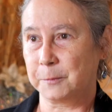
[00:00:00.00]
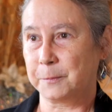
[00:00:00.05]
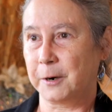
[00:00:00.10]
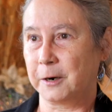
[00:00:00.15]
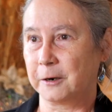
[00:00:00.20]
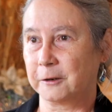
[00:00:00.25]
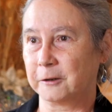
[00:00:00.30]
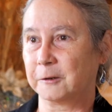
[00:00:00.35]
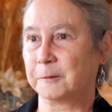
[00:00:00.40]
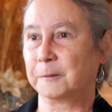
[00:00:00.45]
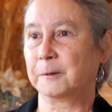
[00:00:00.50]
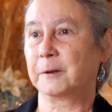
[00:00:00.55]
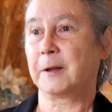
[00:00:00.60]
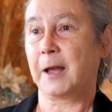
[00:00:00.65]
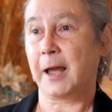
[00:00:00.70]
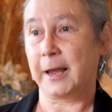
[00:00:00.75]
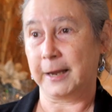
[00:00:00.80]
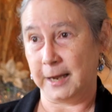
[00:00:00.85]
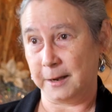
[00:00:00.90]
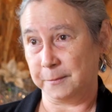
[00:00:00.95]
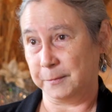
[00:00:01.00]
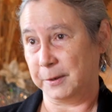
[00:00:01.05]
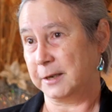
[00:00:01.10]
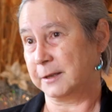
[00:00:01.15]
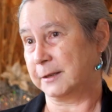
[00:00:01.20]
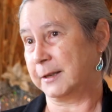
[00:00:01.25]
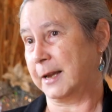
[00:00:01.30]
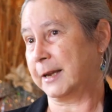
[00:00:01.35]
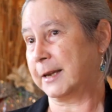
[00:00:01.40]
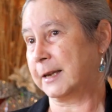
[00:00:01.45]
partner, again,
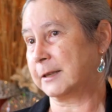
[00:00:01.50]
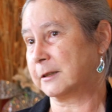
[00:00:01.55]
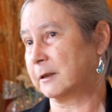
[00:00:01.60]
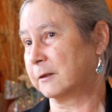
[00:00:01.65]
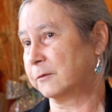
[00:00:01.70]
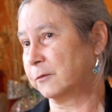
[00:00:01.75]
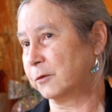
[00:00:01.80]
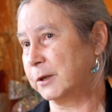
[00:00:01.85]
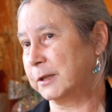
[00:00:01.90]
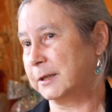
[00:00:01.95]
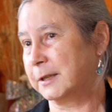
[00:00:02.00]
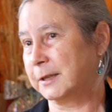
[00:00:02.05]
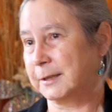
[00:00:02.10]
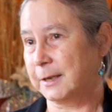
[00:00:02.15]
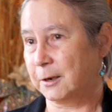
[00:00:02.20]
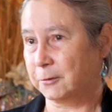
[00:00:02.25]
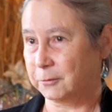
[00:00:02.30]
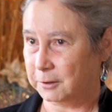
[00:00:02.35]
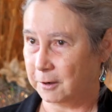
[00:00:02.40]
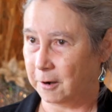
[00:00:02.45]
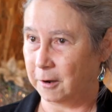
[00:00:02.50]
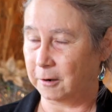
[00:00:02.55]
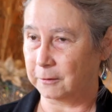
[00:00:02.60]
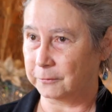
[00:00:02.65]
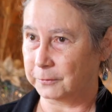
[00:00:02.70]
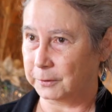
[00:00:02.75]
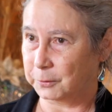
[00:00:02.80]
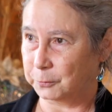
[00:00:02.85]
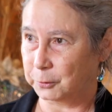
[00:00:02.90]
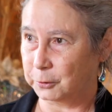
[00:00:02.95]
because that gets our voices out all
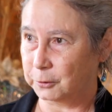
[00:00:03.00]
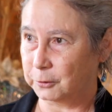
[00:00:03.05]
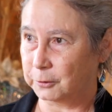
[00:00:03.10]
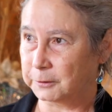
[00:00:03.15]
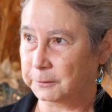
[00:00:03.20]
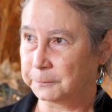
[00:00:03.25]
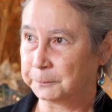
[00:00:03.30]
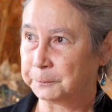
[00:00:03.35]
over the world.